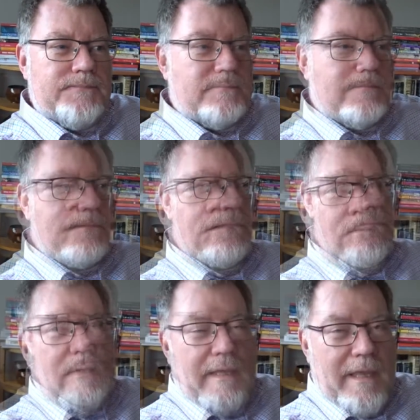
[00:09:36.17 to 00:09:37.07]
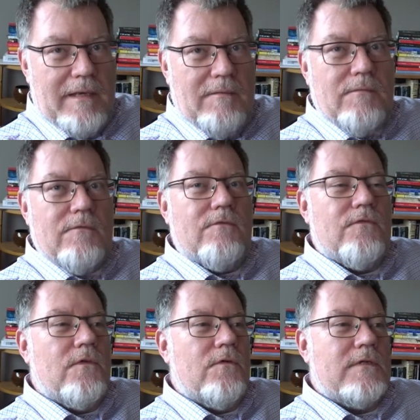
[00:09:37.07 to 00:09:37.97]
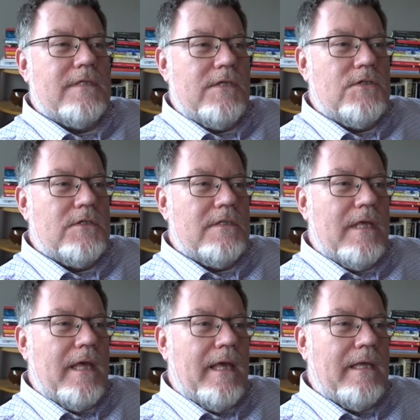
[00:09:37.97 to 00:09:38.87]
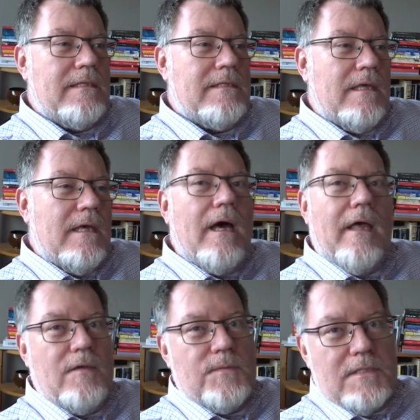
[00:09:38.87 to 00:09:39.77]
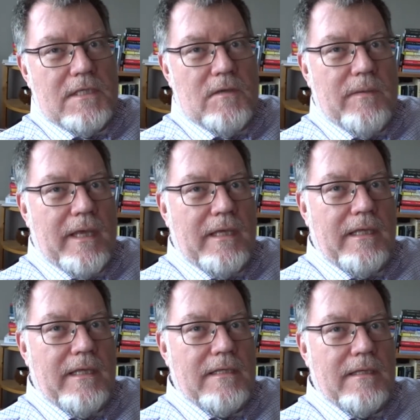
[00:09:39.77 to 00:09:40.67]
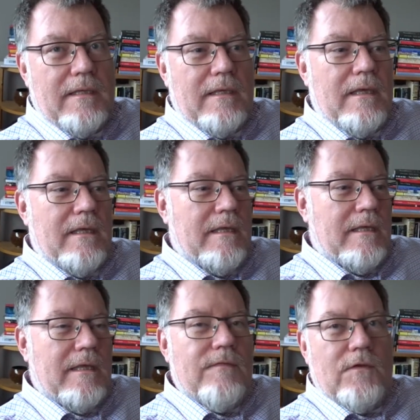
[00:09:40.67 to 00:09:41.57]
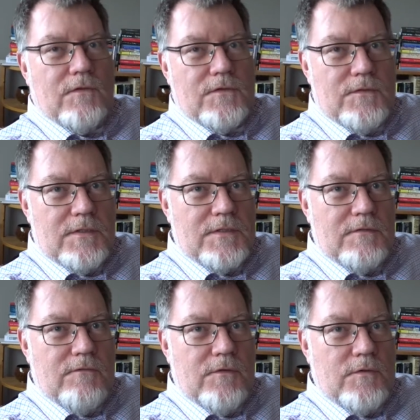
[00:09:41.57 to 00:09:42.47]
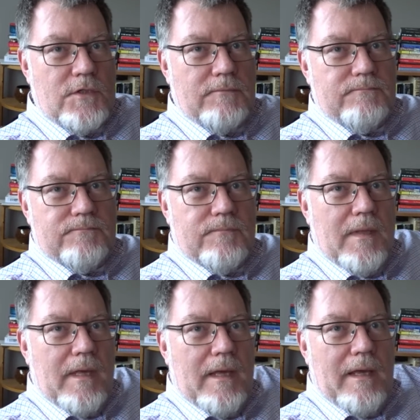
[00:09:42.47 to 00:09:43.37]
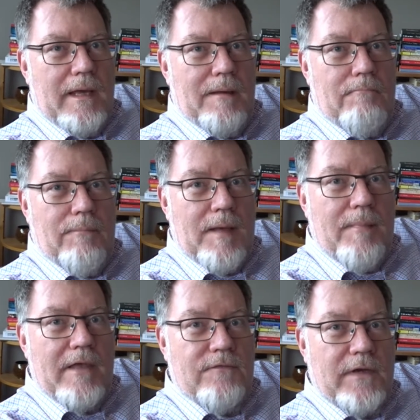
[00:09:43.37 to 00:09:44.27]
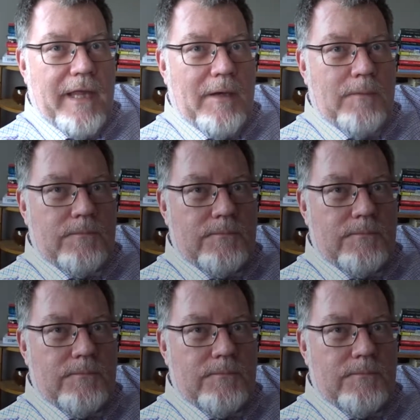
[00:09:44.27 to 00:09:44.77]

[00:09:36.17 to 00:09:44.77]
Thank you again for your attention, and I hope to see you again here in the not too distant future. Bye bye for now.